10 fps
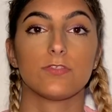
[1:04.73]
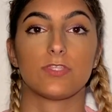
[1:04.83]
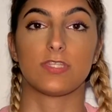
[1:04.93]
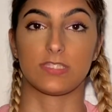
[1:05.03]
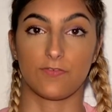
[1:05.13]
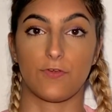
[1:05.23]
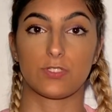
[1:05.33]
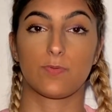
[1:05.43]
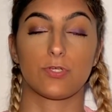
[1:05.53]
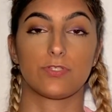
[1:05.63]
So this is the
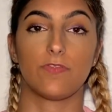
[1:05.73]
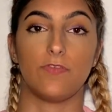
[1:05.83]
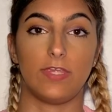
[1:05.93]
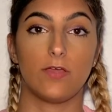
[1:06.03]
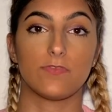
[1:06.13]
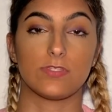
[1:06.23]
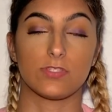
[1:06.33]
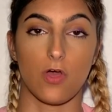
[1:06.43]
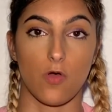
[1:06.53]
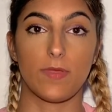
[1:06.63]
first portion of the video. This
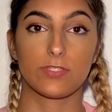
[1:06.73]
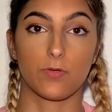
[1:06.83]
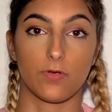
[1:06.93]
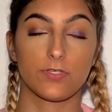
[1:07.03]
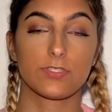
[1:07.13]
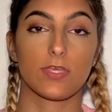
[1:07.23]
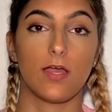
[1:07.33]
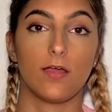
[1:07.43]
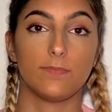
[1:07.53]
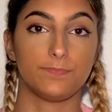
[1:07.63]
is all my scores.
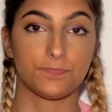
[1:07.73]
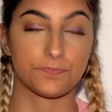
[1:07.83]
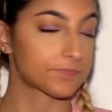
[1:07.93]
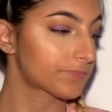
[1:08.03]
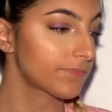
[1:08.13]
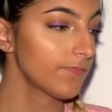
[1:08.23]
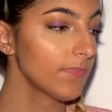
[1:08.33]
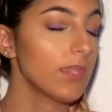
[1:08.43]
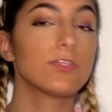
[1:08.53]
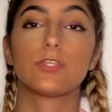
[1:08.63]

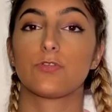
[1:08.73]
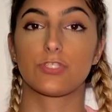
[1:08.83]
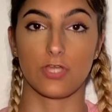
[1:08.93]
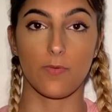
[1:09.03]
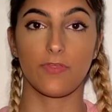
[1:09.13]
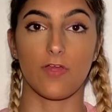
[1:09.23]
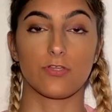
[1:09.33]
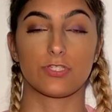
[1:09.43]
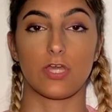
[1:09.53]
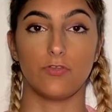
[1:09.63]
So to start with, I'll
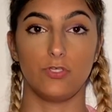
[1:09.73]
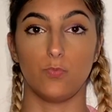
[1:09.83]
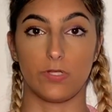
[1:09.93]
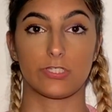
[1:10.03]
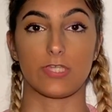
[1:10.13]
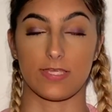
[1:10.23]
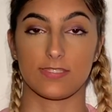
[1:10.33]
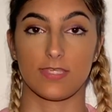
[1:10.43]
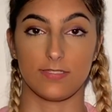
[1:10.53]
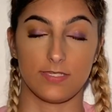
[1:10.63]
just tell you which
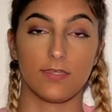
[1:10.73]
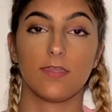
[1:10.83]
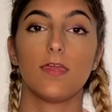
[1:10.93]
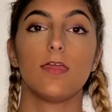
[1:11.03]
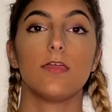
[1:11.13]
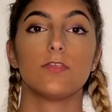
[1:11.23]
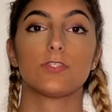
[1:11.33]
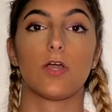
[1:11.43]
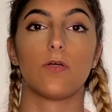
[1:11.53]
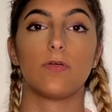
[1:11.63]
tests I did.
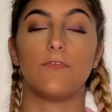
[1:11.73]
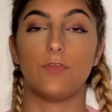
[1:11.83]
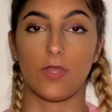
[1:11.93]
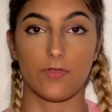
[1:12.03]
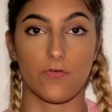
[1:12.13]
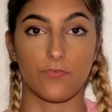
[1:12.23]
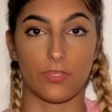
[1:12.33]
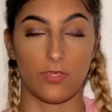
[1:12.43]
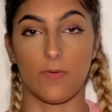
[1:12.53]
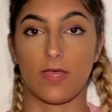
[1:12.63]
So if you don't know, for
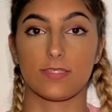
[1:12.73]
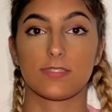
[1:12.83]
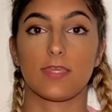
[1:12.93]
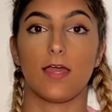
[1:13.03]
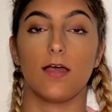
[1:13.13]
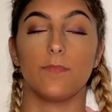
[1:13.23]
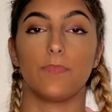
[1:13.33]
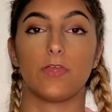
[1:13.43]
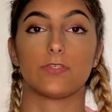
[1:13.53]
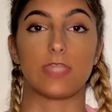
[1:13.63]
the US,
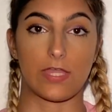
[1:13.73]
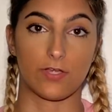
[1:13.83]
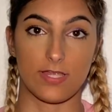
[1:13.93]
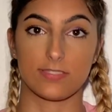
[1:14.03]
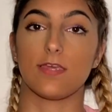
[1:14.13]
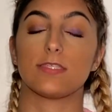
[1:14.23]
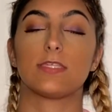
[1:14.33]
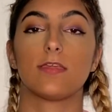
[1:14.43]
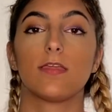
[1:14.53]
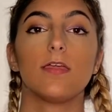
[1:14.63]
there's standardized
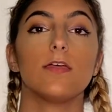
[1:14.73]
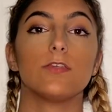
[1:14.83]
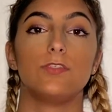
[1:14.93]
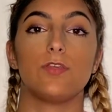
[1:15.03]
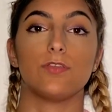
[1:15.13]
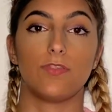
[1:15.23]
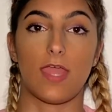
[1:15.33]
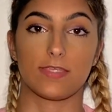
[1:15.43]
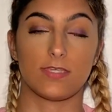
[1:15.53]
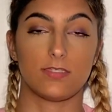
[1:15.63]
testing. So you can do
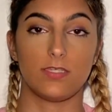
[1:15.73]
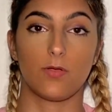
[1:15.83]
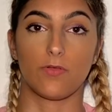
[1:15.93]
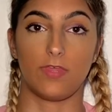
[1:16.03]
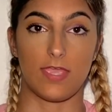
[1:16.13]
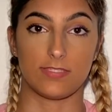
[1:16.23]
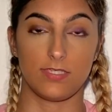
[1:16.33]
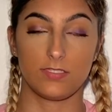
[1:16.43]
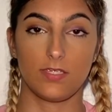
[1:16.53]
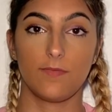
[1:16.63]
the SAT or the
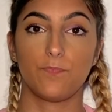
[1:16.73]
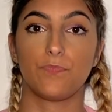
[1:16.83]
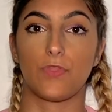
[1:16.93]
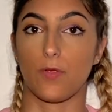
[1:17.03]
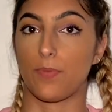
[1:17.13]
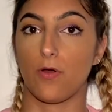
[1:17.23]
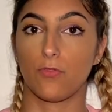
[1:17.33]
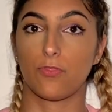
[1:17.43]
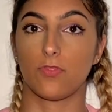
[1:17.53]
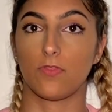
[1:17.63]
ACT. They're
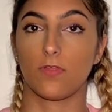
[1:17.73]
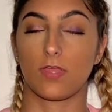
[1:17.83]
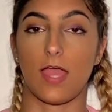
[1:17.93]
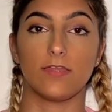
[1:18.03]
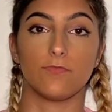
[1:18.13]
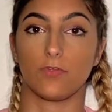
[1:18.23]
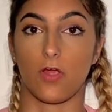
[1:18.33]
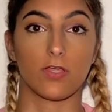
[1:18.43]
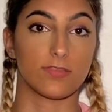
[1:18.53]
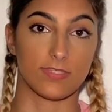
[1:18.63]
both kind of
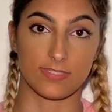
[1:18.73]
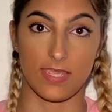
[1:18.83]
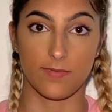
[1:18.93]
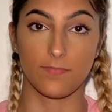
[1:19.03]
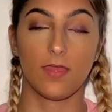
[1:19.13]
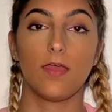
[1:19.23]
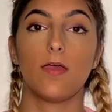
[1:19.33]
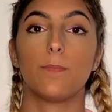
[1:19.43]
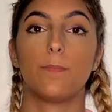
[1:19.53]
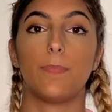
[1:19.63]
regarded the same,
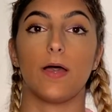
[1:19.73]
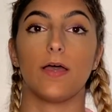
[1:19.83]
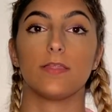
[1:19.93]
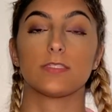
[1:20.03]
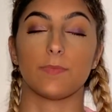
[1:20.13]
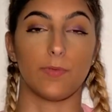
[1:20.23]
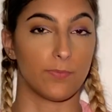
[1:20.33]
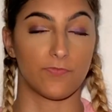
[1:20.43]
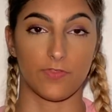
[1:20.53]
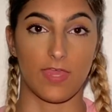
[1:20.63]
but some people
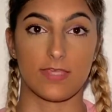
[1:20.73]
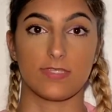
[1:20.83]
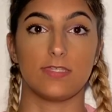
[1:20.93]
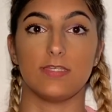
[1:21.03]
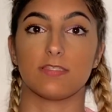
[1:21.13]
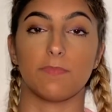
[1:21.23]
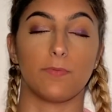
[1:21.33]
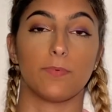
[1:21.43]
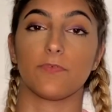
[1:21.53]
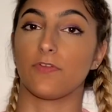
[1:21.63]
prefer the SAT, some
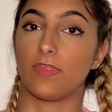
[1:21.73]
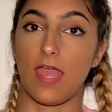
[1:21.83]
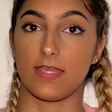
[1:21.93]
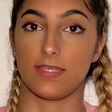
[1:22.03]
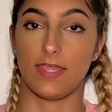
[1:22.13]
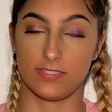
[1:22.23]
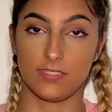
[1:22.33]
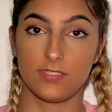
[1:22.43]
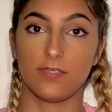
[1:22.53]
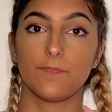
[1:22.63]
people prefer the
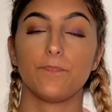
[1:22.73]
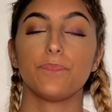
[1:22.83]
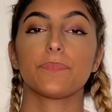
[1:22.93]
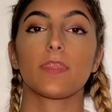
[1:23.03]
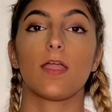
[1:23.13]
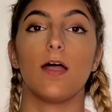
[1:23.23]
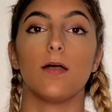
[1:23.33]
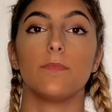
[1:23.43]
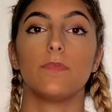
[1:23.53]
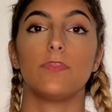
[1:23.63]
ACT.
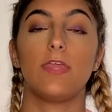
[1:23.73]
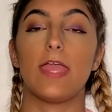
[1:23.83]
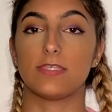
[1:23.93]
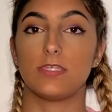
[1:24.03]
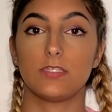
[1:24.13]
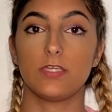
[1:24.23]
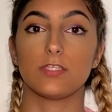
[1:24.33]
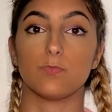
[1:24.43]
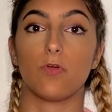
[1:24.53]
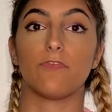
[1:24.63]
The ACT
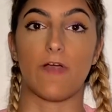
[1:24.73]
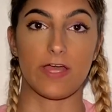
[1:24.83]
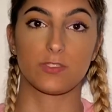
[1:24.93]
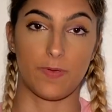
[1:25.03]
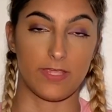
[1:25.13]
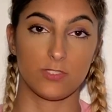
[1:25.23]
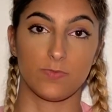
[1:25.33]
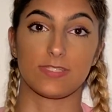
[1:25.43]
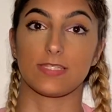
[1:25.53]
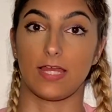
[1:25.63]
is more fast-paced
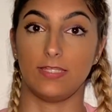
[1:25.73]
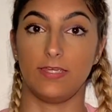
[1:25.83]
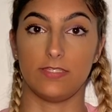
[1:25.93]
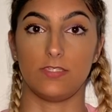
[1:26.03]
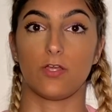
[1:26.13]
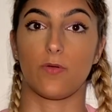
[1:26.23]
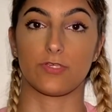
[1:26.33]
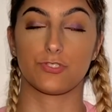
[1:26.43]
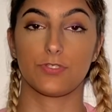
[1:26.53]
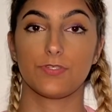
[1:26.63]
with slightly easier
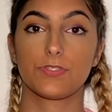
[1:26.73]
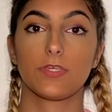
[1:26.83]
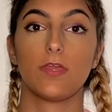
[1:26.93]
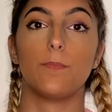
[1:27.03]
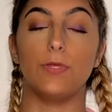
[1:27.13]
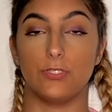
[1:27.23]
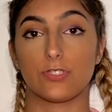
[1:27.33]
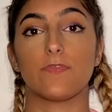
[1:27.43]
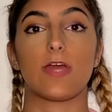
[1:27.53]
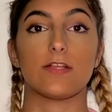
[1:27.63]
questions, but you
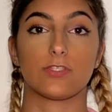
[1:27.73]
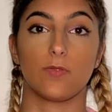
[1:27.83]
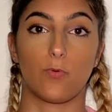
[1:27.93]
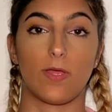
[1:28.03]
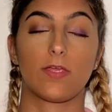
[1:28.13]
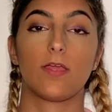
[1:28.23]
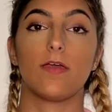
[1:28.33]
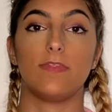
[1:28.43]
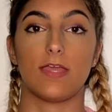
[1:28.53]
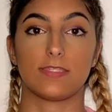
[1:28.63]
just have to answer them quicker,
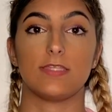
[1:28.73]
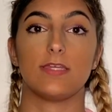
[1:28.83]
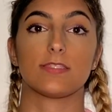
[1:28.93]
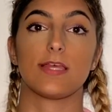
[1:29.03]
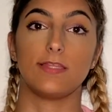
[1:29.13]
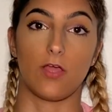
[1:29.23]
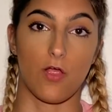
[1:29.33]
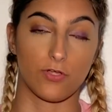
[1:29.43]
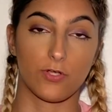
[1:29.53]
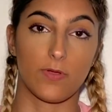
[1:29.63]
and the SAT has slightly
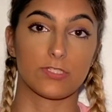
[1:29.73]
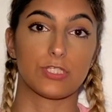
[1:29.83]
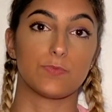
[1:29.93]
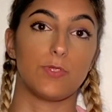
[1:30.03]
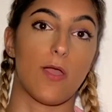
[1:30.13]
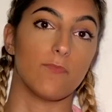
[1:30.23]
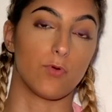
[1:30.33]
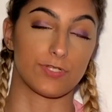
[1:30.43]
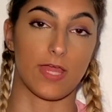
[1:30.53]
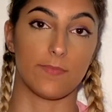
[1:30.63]
harder questions, but you have
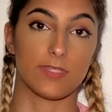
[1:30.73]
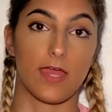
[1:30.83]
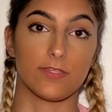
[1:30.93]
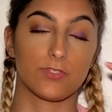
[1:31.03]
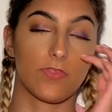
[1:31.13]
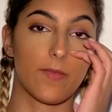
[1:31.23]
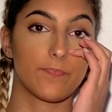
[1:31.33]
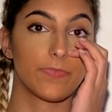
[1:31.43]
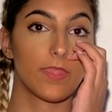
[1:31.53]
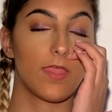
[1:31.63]
more time to answer
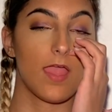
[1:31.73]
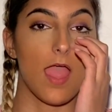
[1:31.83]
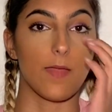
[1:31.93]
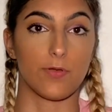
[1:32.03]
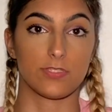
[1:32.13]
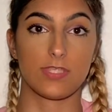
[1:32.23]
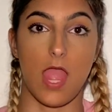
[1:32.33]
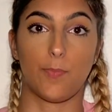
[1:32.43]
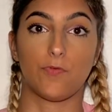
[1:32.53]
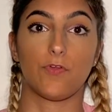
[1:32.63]
them. And personally,
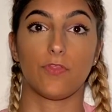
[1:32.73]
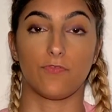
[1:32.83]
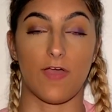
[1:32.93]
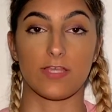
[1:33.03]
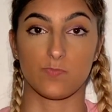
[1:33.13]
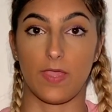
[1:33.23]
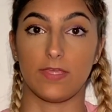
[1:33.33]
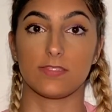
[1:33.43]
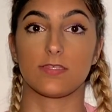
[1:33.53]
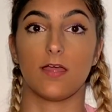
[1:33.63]
I prefer the
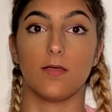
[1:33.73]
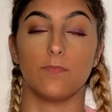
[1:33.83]
fast-paced,